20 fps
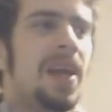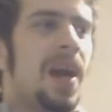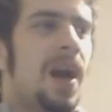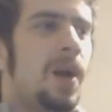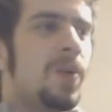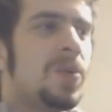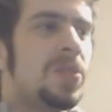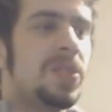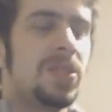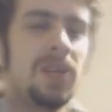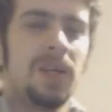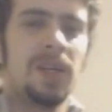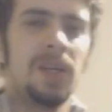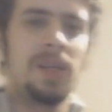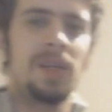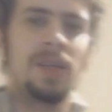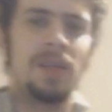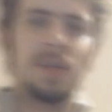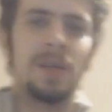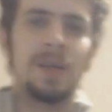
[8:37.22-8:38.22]
I was
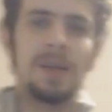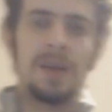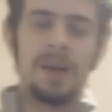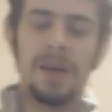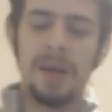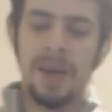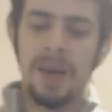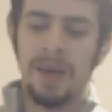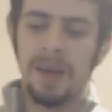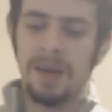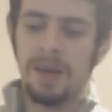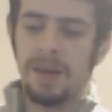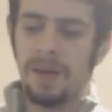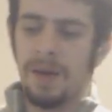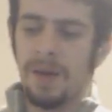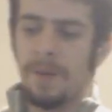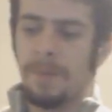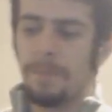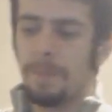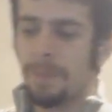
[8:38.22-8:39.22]
studying and
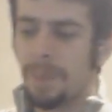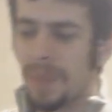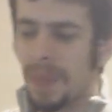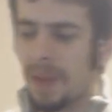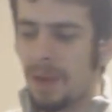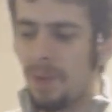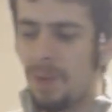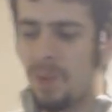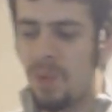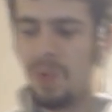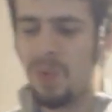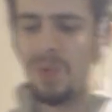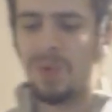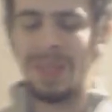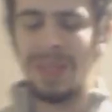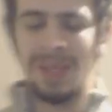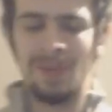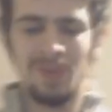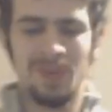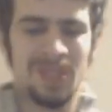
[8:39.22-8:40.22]

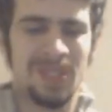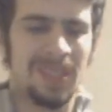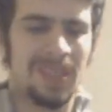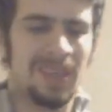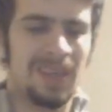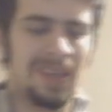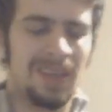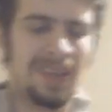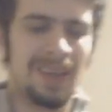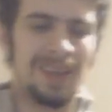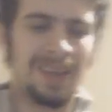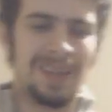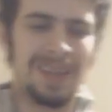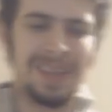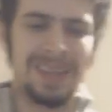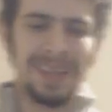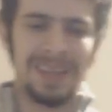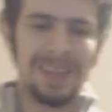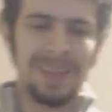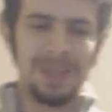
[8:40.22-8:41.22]
that was a
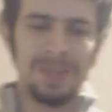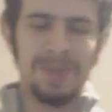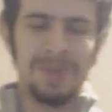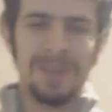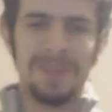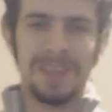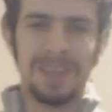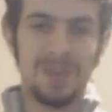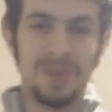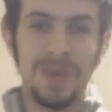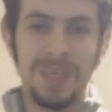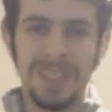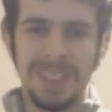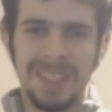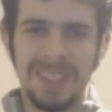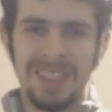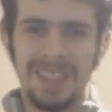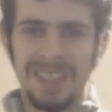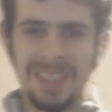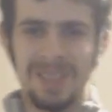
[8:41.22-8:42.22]
little bit of a
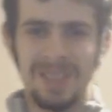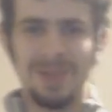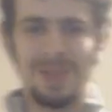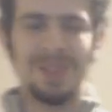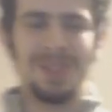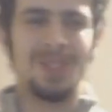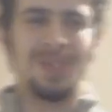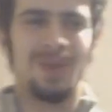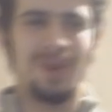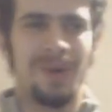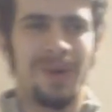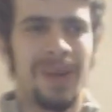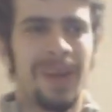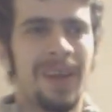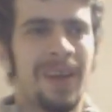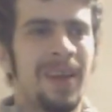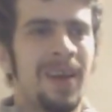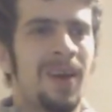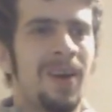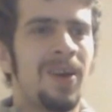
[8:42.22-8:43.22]
twist to the
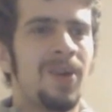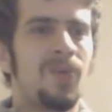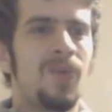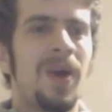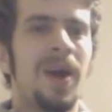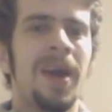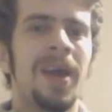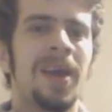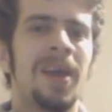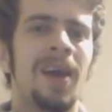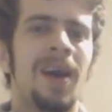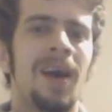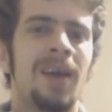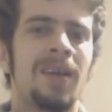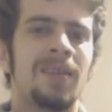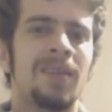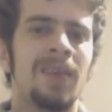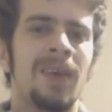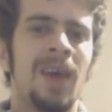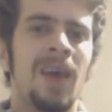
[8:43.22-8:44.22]
story on why I
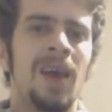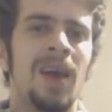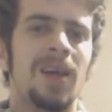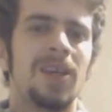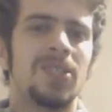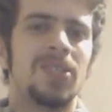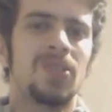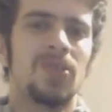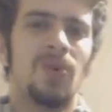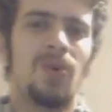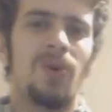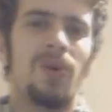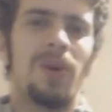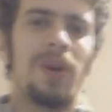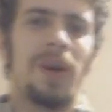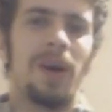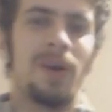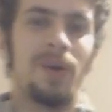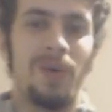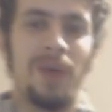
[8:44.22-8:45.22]
got a
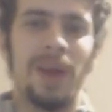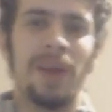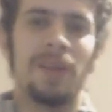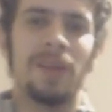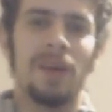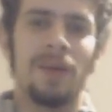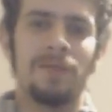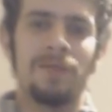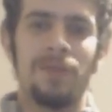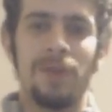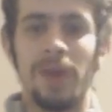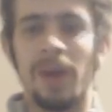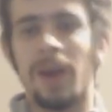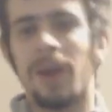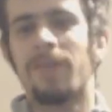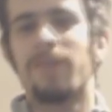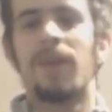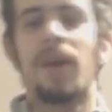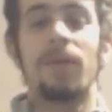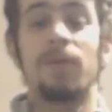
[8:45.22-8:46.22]
grade of 3 out
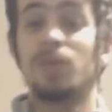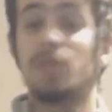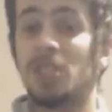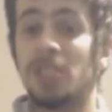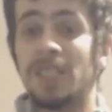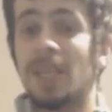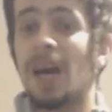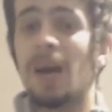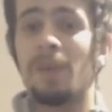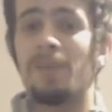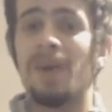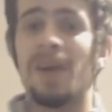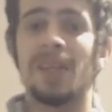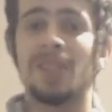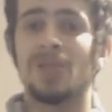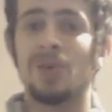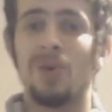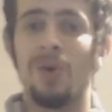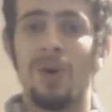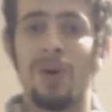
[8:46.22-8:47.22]
of 5, which is not a
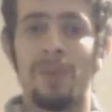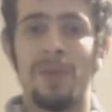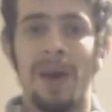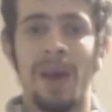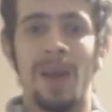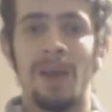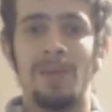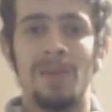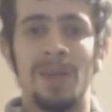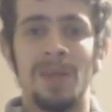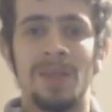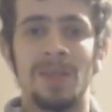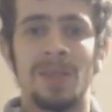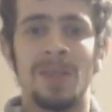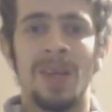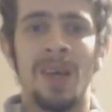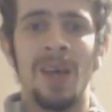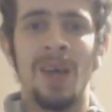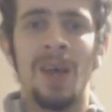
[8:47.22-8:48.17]
bad score by any means,